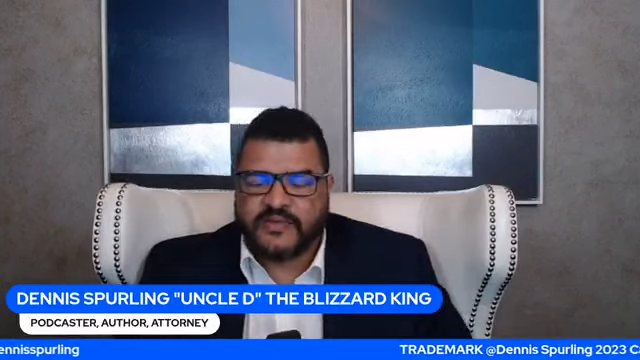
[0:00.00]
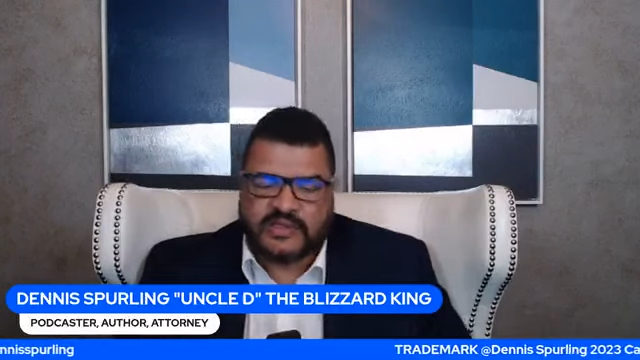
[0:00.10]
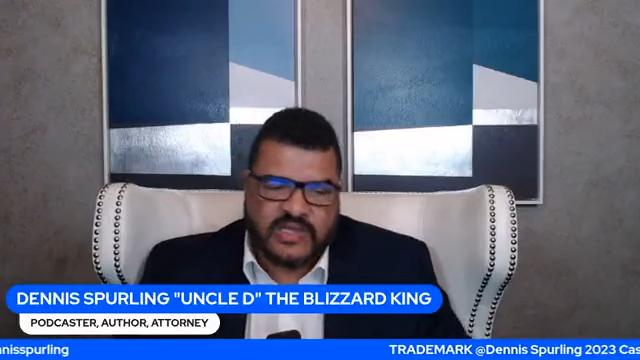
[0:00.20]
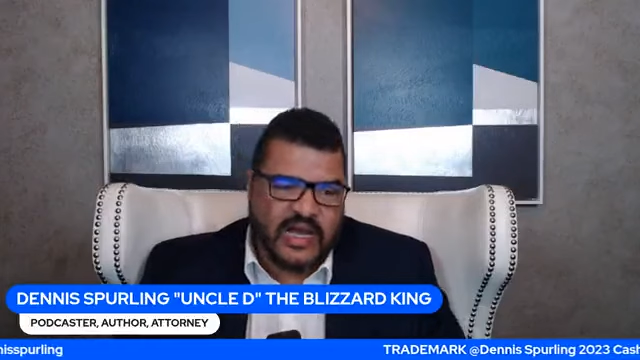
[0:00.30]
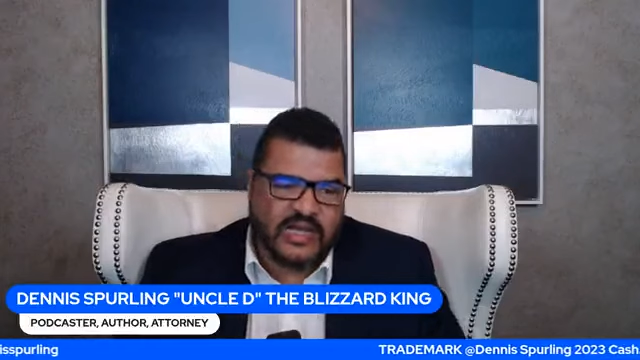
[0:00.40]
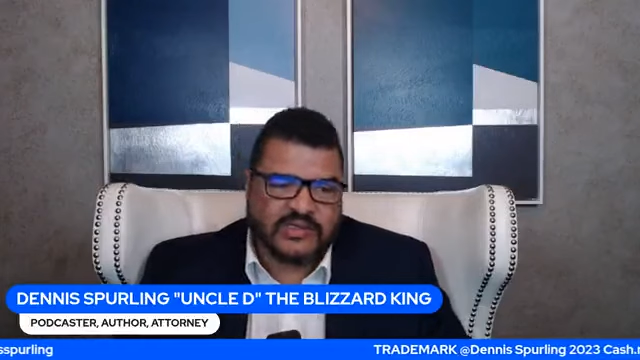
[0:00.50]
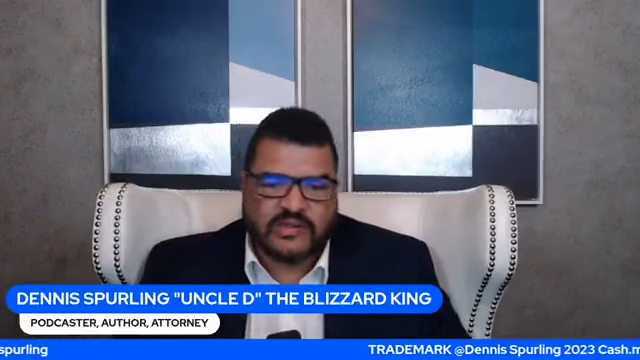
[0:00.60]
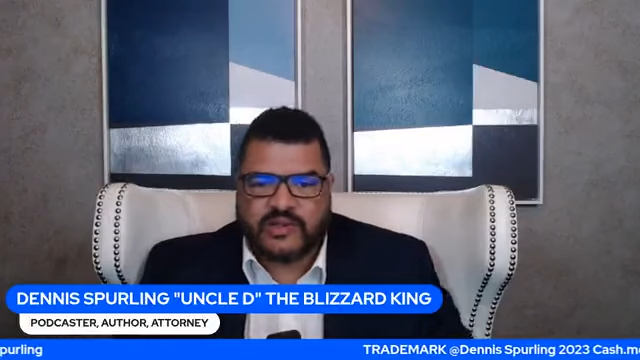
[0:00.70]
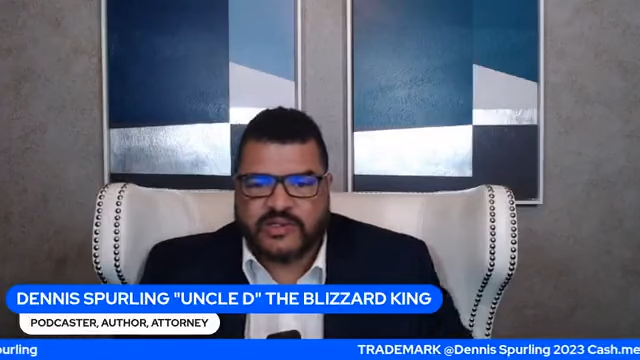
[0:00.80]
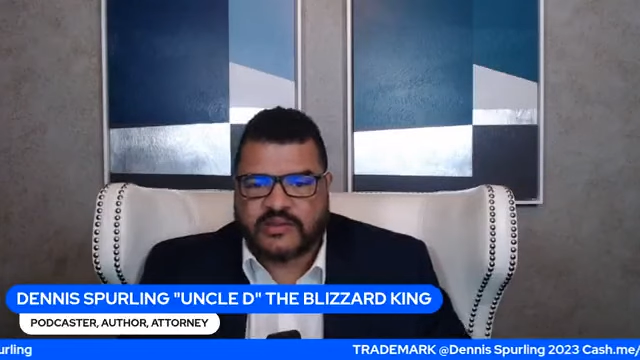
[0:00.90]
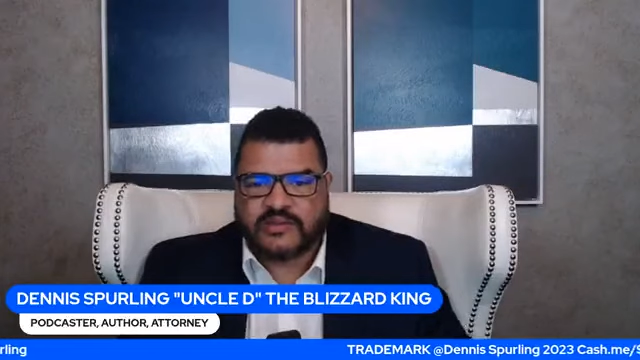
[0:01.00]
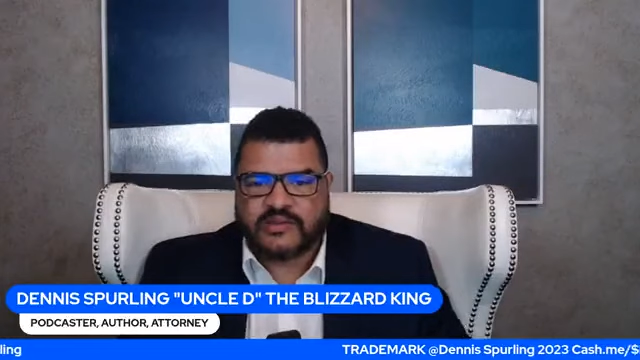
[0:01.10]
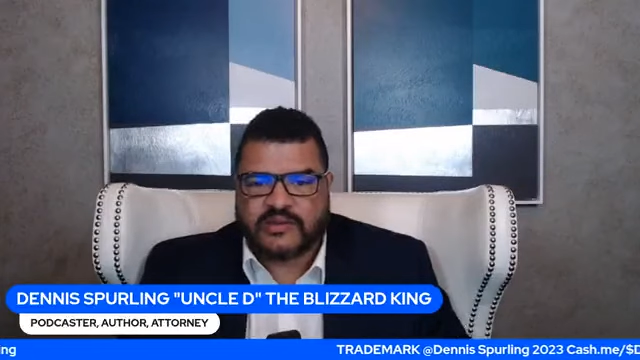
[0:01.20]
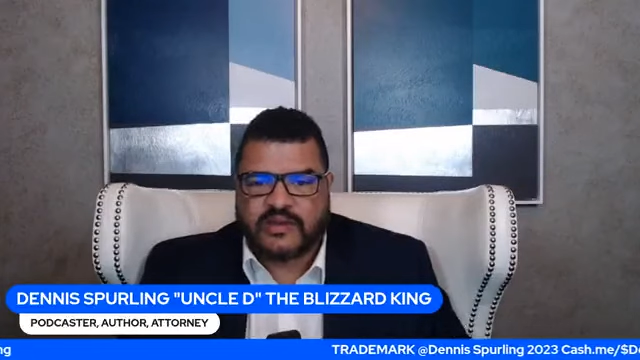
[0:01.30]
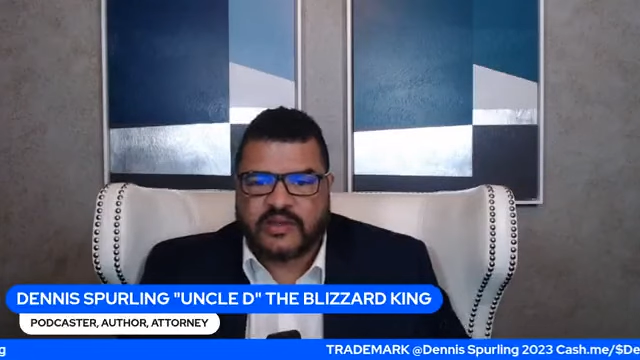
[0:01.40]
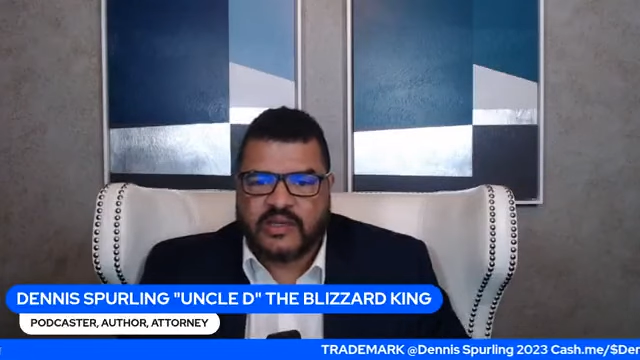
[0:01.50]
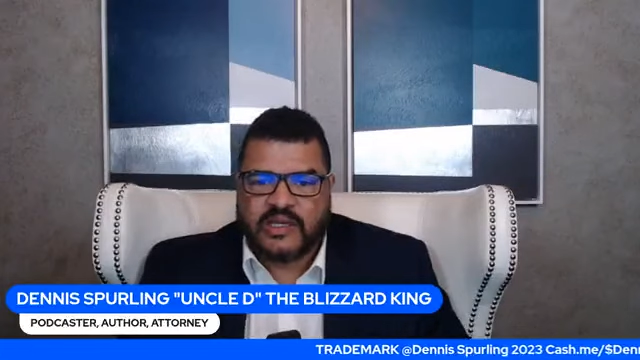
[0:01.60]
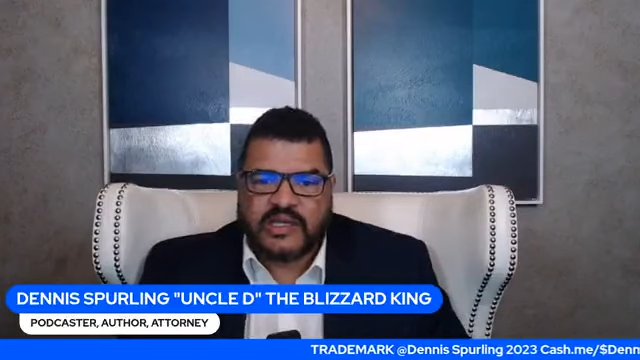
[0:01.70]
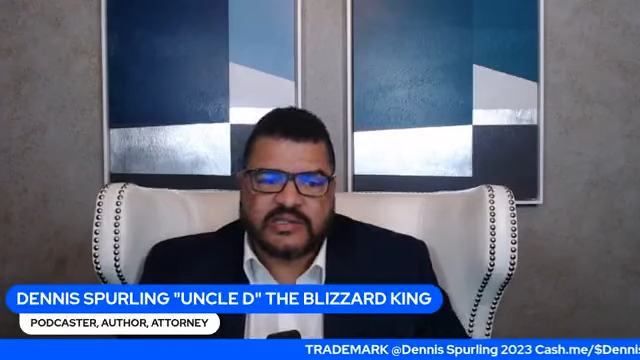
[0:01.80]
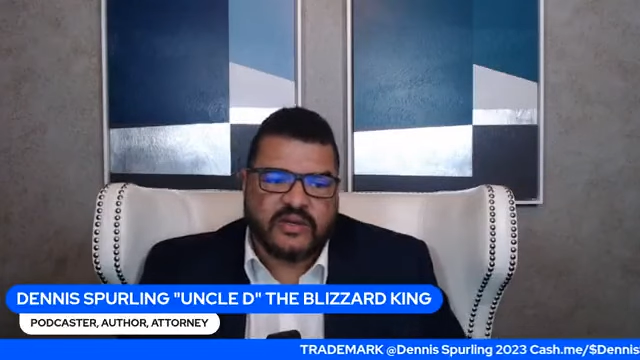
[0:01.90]
There's consequences,
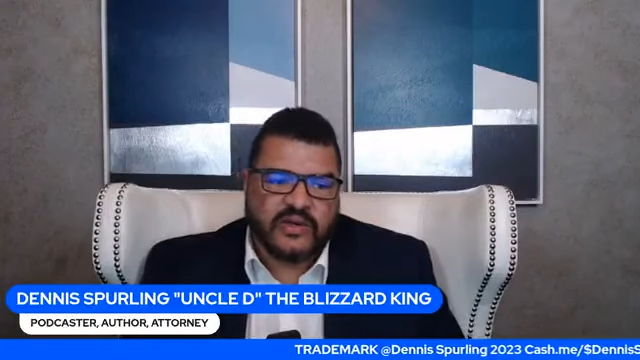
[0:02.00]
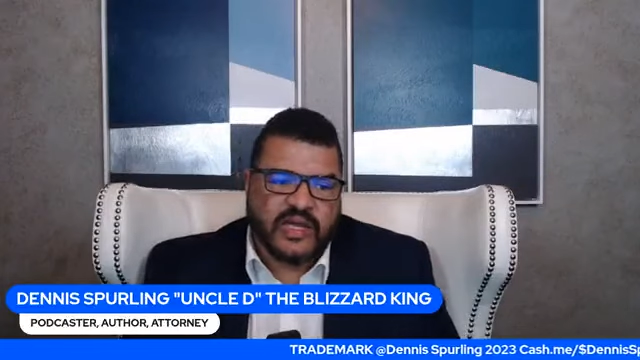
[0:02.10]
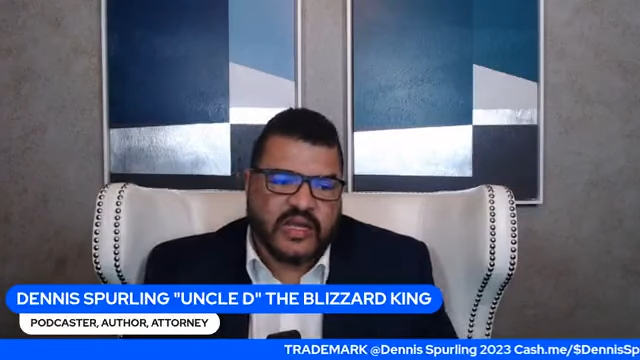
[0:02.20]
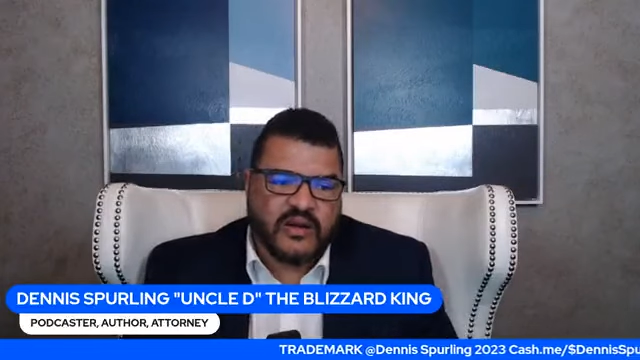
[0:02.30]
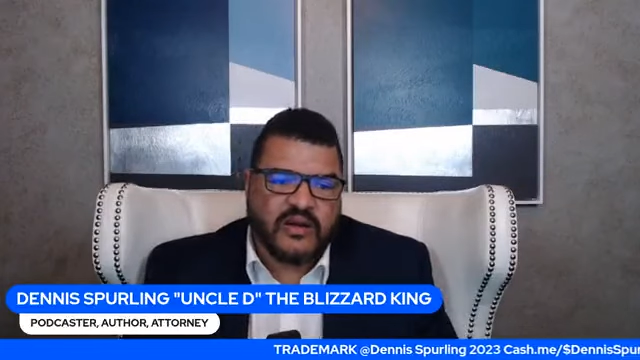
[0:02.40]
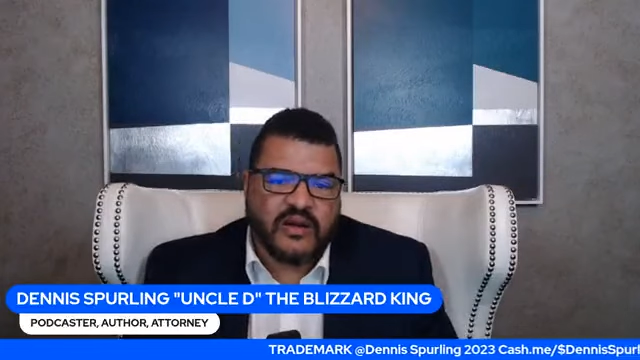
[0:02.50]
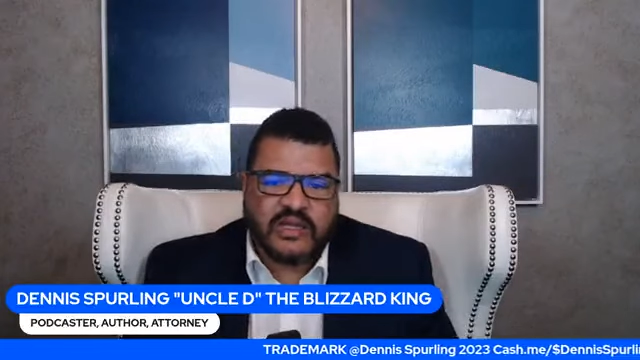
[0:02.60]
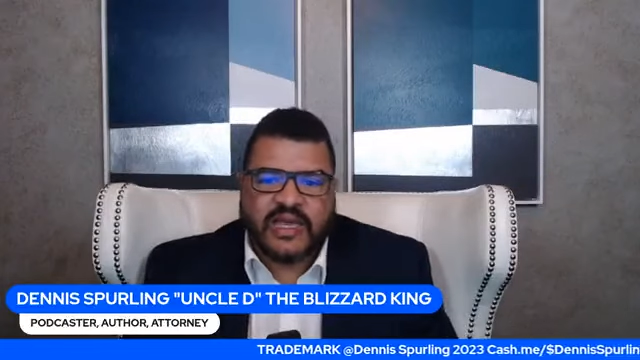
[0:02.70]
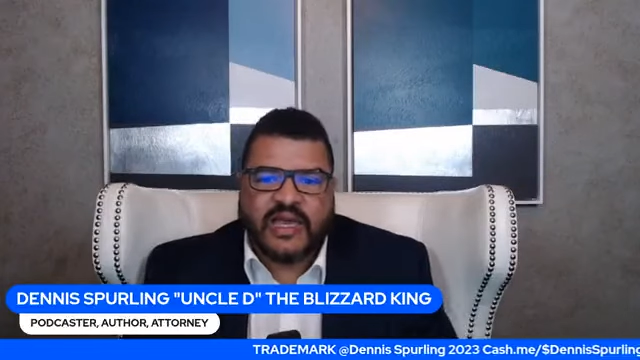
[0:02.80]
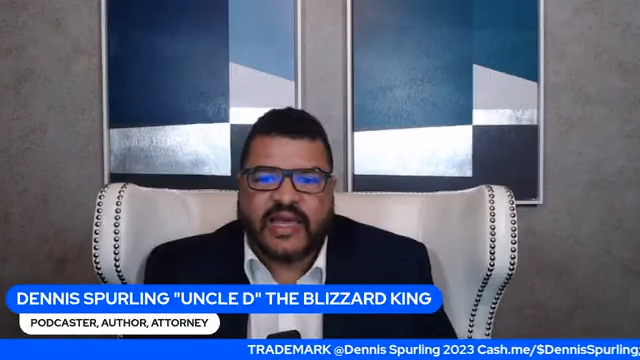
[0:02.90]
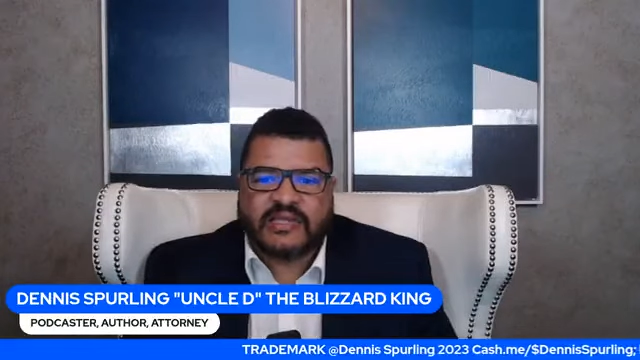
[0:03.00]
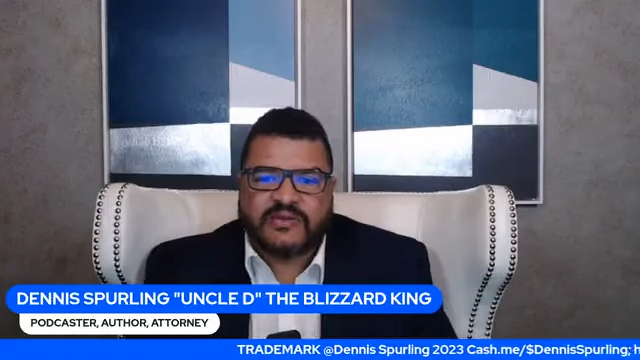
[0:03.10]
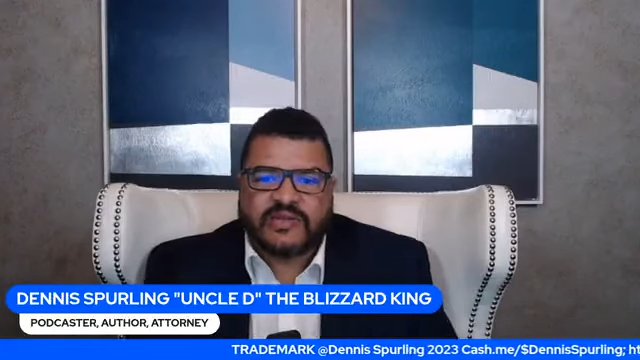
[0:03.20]
and so at an early age,